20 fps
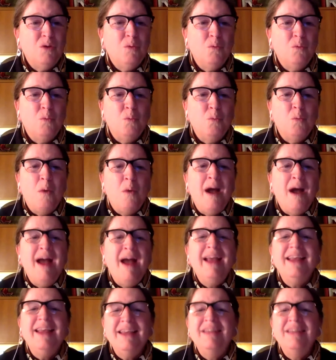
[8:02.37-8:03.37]

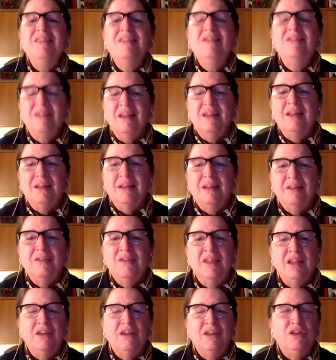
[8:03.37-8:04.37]
why is it
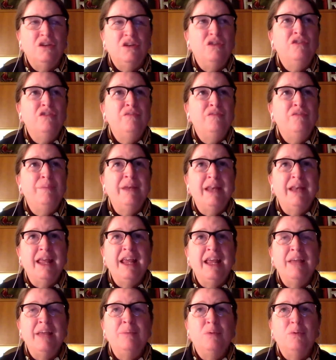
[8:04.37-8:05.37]
that you've been
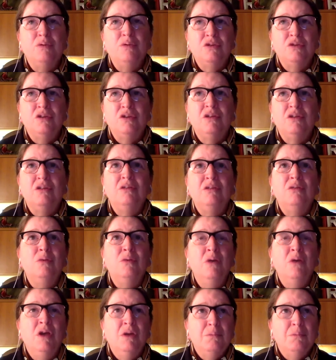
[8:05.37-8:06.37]
able
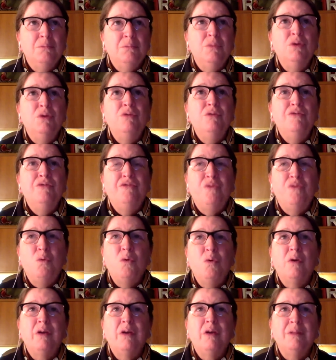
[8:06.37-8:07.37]
to move
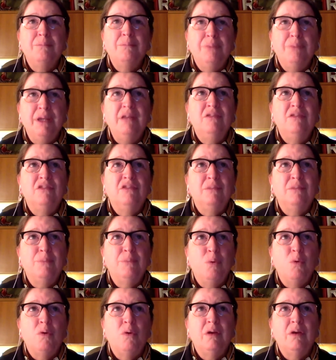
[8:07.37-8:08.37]
forward and be
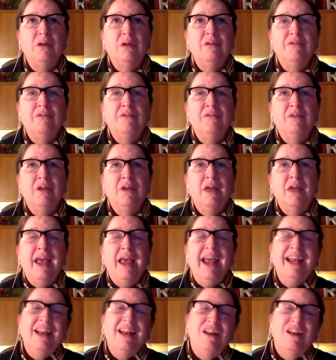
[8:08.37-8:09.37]
supportive?
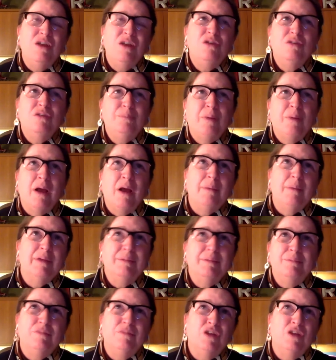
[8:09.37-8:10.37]
And I know you've
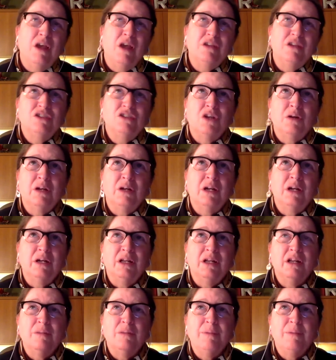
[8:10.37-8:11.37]
probably touched on it a
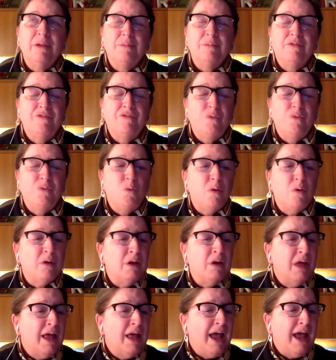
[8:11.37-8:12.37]
little bit
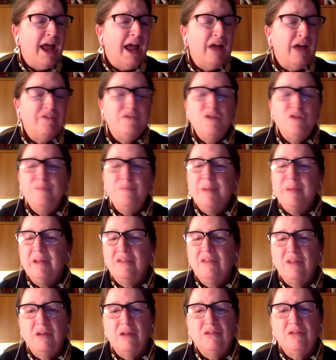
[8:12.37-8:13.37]
before. How have you been
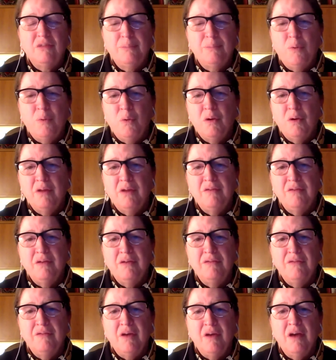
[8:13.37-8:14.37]
so supportive
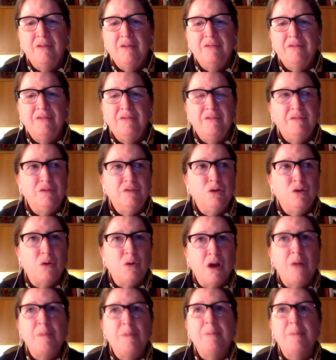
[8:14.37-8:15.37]
of your
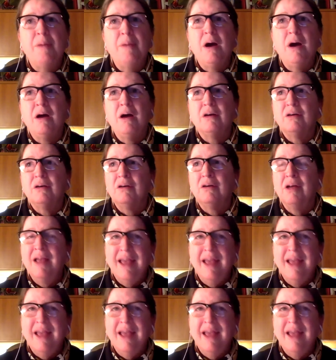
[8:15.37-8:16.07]
alma mater